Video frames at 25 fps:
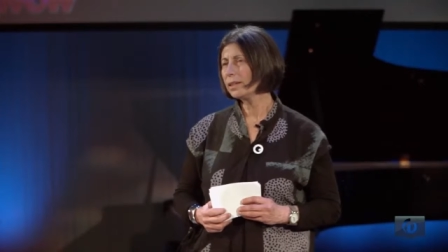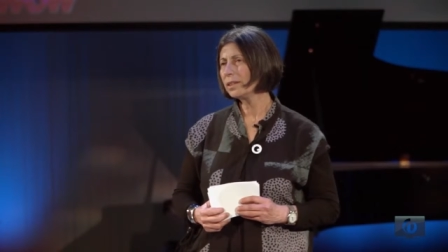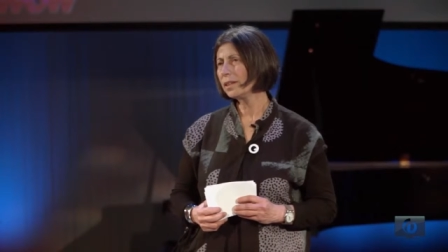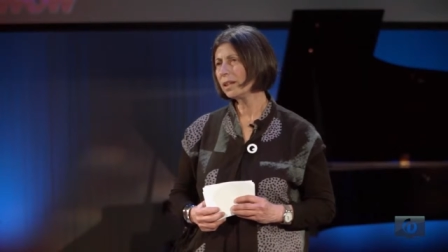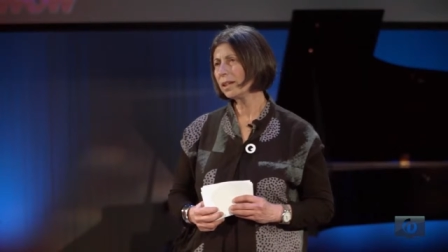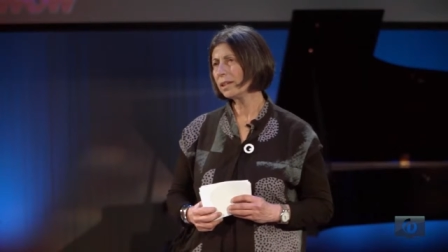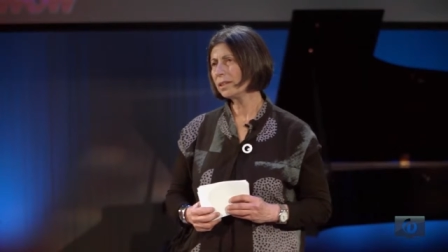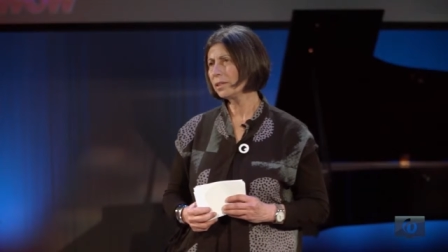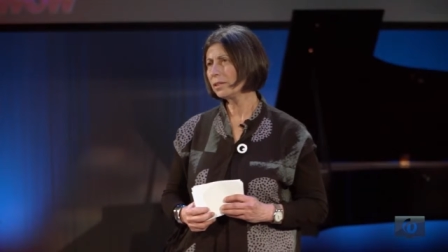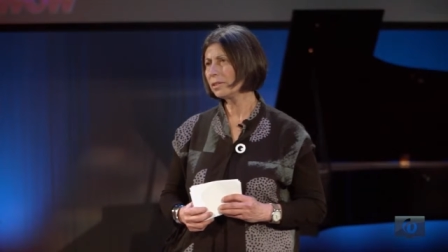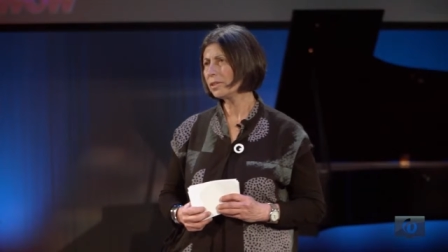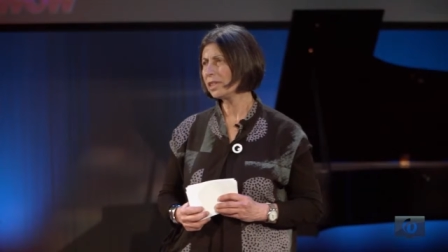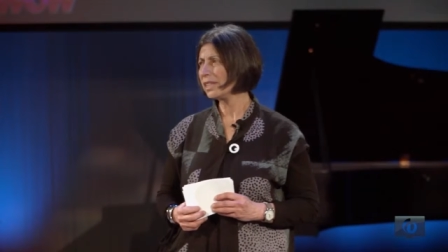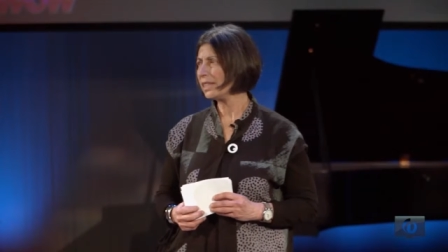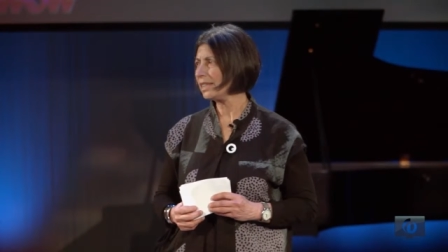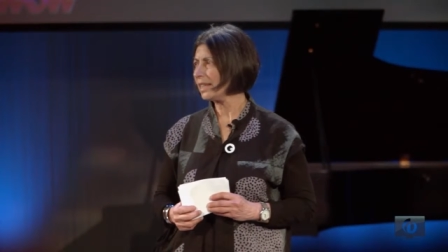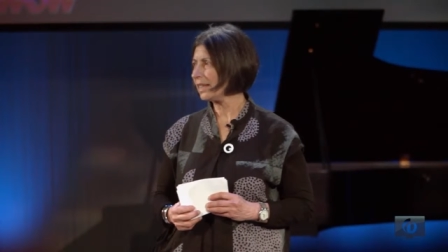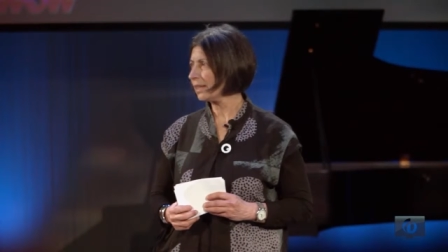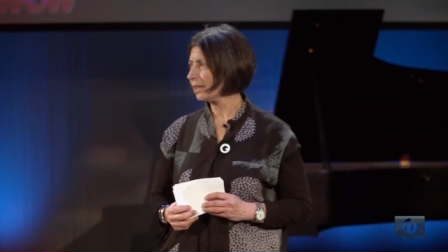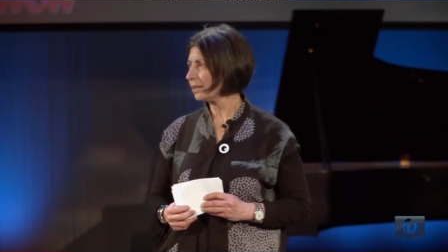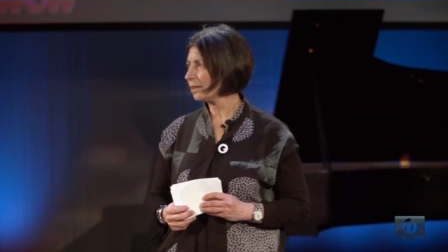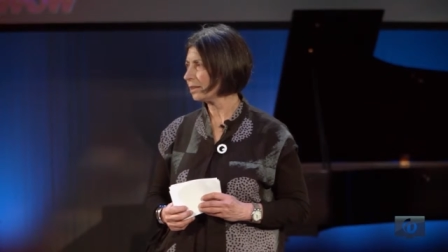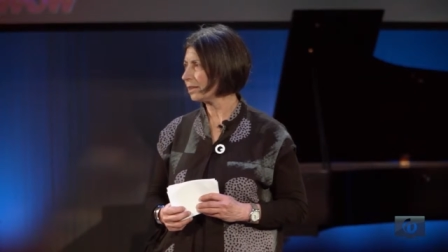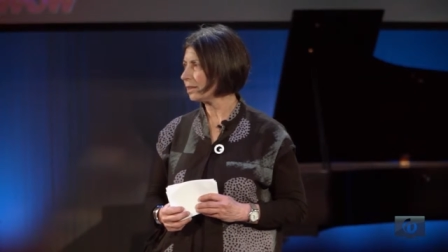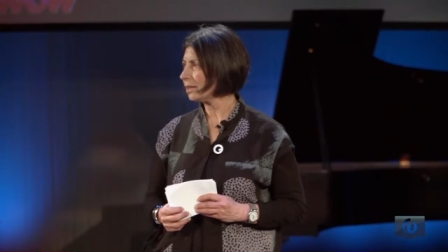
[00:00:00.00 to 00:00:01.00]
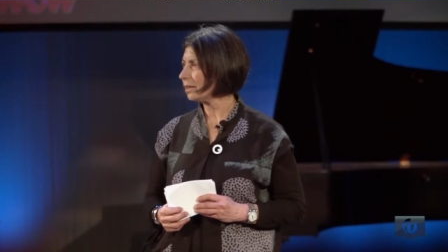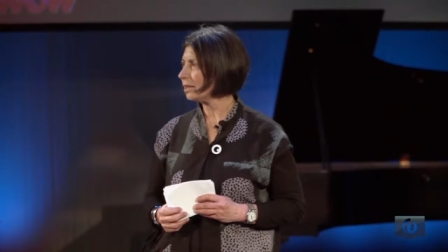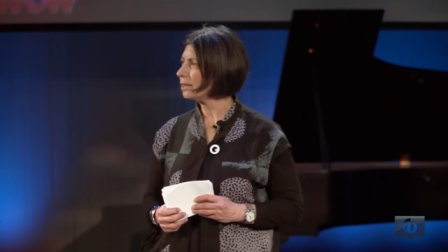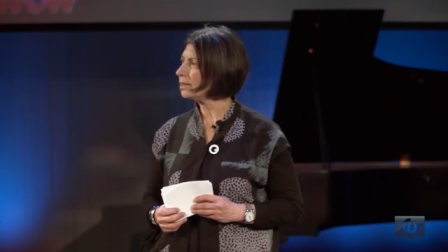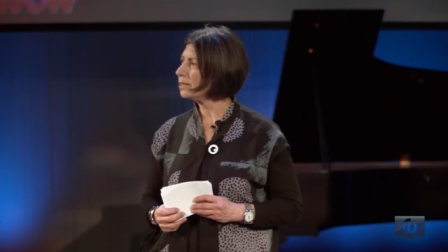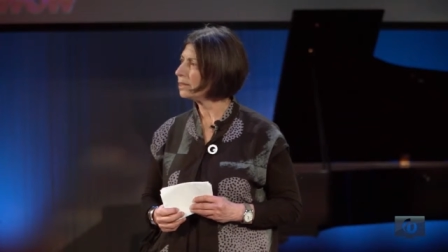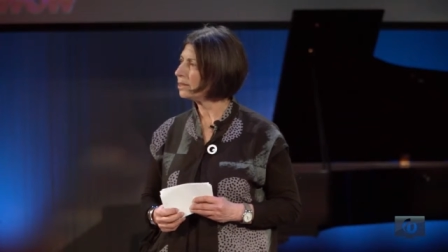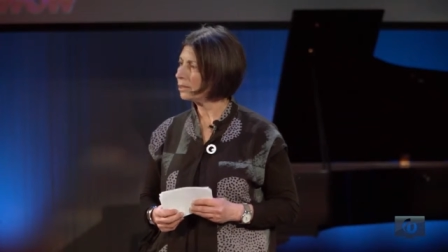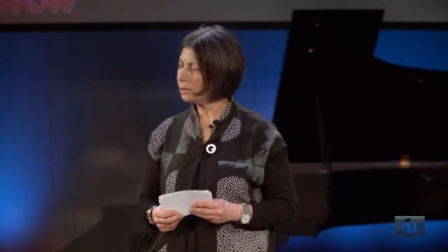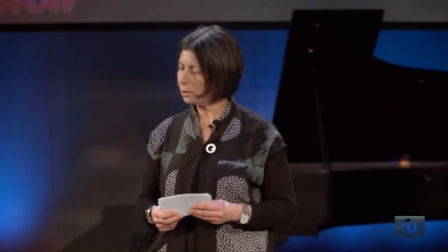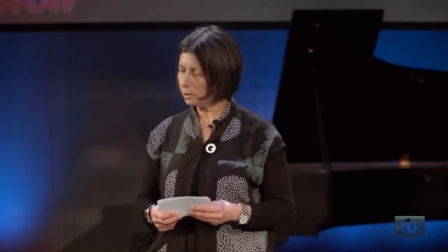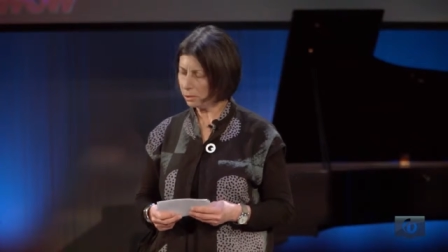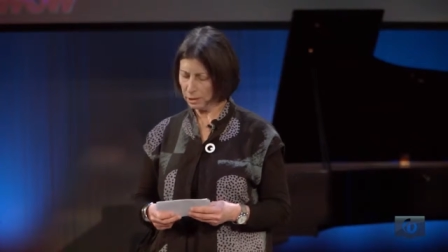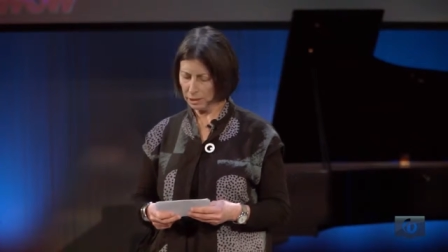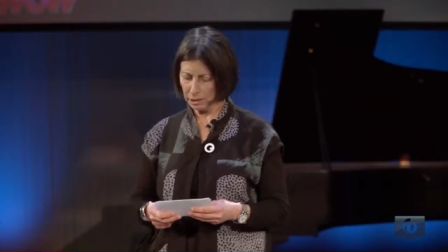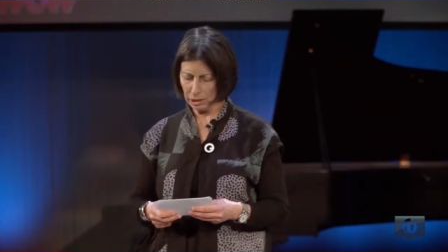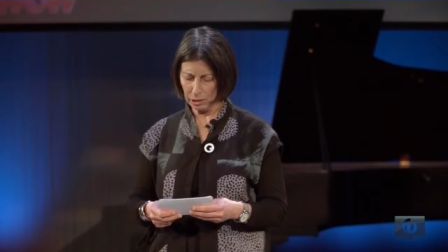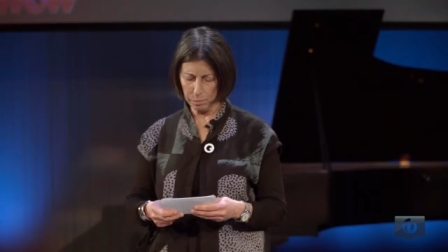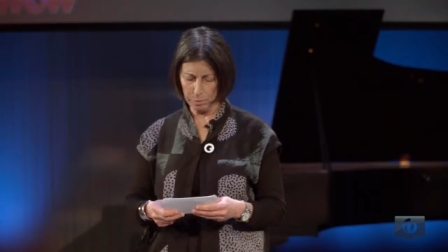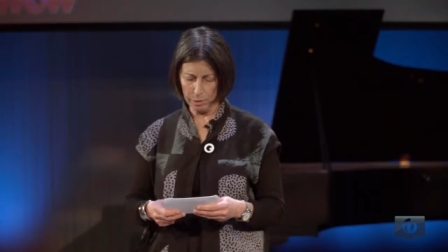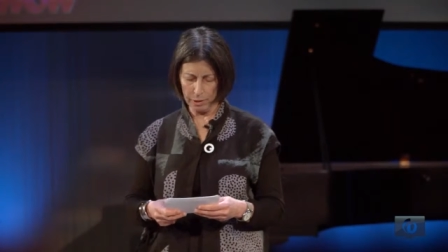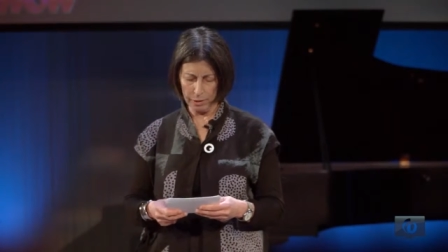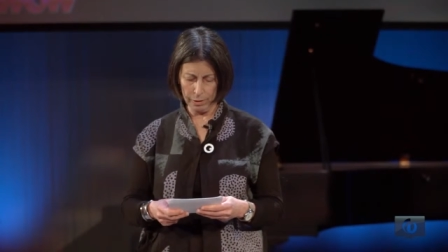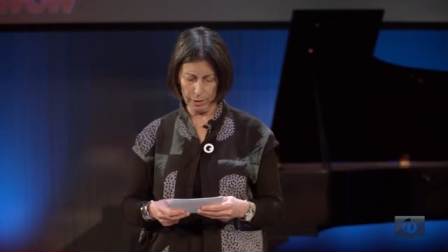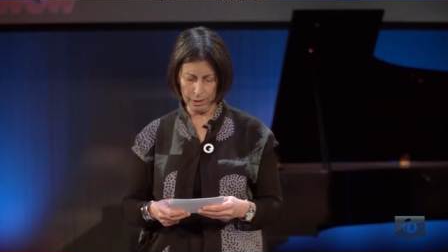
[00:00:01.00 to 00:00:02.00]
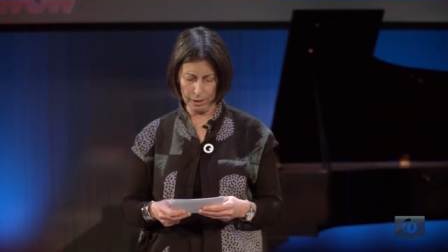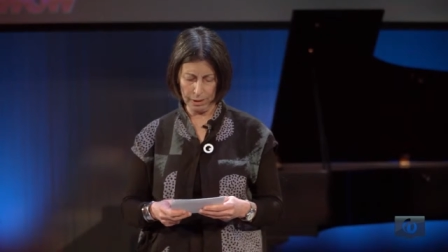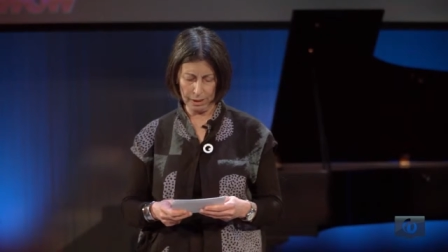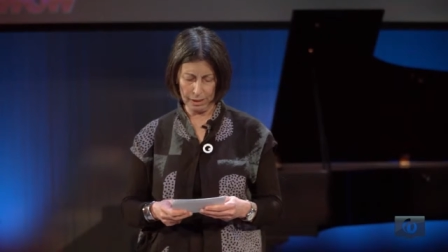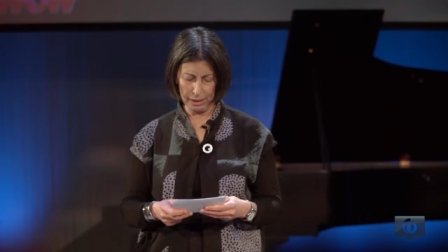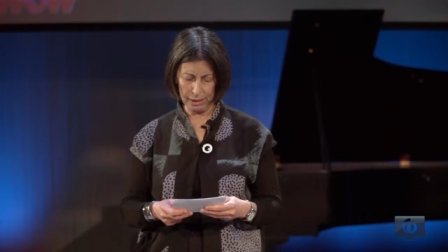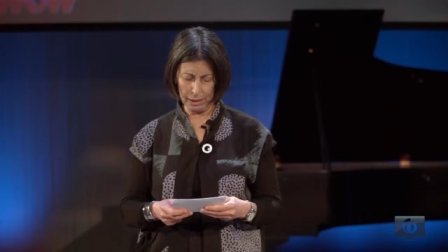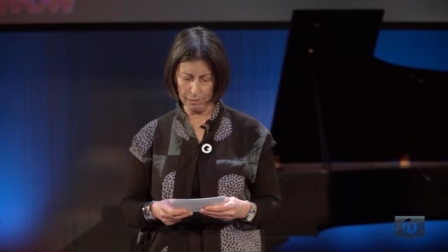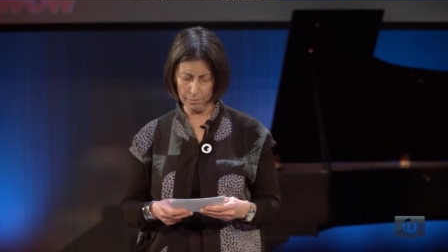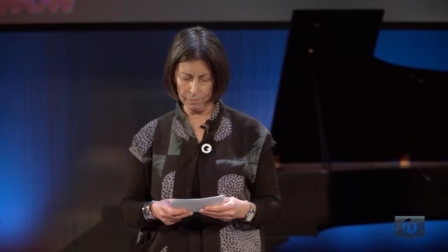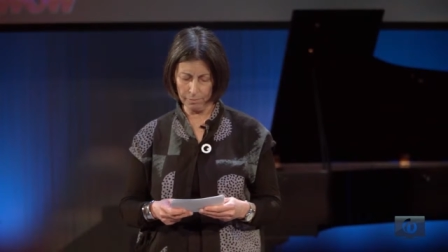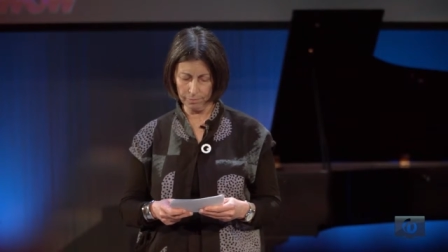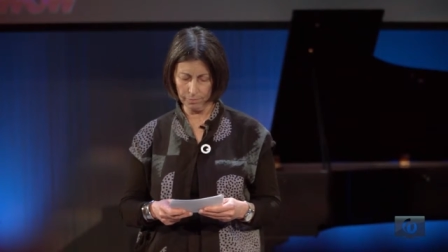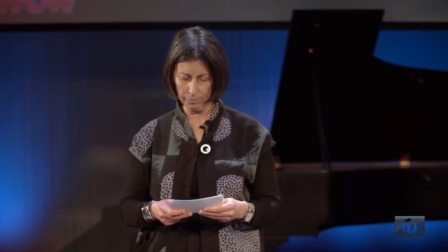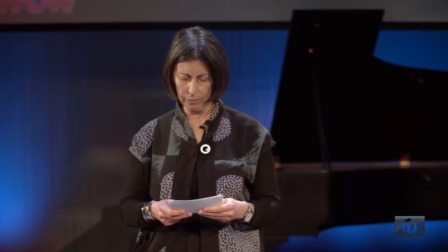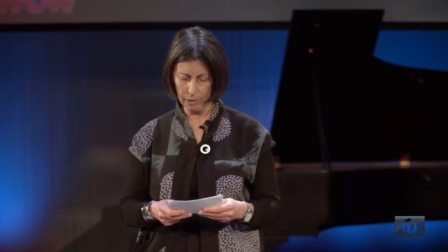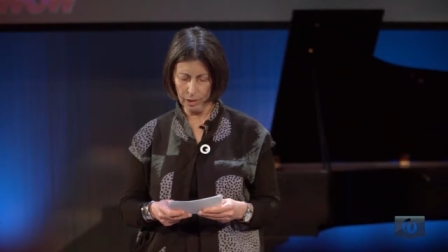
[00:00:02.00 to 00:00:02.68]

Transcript: to understand it is to experience it.